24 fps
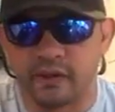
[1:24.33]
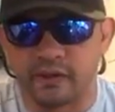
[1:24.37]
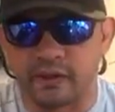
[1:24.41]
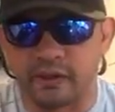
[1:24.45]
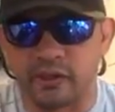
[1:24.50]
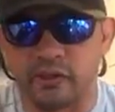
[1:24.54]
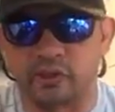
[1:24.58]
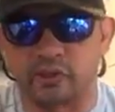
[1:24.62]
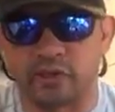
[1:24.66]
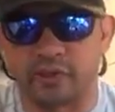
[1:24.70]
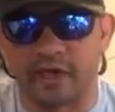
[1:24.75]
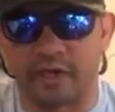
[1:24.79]

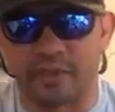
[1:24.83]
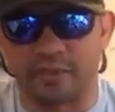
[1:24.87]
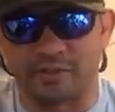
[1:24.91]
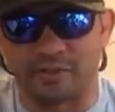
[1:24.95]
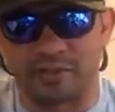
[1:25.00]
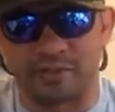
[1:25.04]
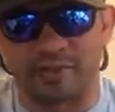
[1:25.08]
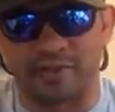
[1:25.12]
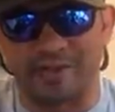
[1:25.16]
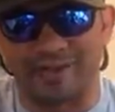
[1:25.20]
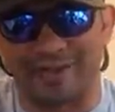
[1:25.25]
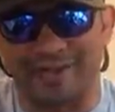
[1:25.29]
This one
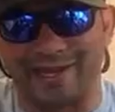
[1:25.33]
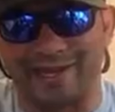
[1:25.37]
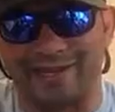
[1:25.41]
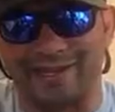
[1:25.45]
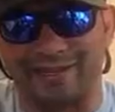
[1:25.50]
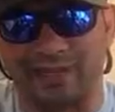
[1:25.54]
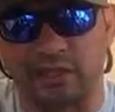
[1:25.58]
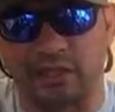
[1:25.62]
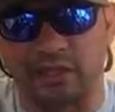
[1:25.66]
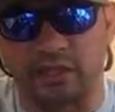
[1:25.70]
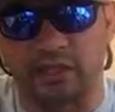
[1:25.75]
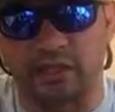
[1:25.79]
happens to be
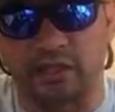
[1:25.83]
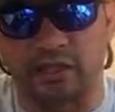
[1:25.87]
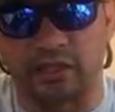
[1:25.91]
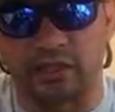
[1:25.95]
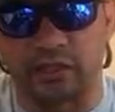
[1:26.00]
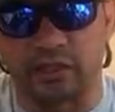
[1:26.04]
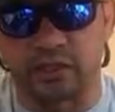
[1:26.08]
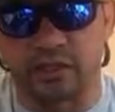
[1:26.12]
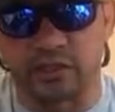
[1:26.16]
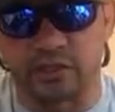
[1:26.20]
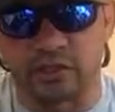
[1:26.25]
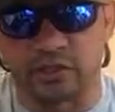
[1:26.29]
18
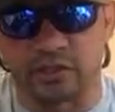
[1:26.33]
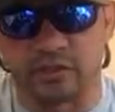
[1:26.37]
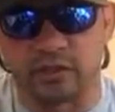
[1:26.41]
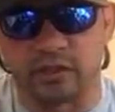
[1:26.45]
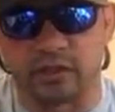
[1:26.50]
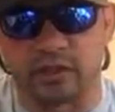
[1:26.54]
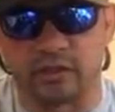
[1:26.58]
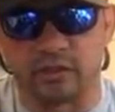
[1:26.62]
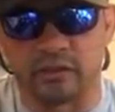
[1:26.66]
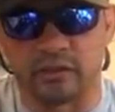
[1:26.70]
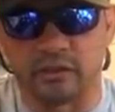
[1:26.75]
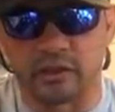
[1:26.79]
inches
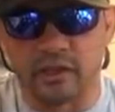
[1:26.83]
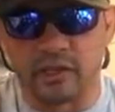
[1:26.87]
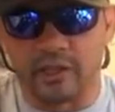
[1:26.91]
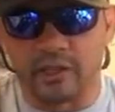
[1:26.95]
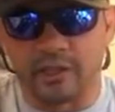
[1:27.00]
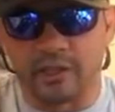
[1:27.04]
long.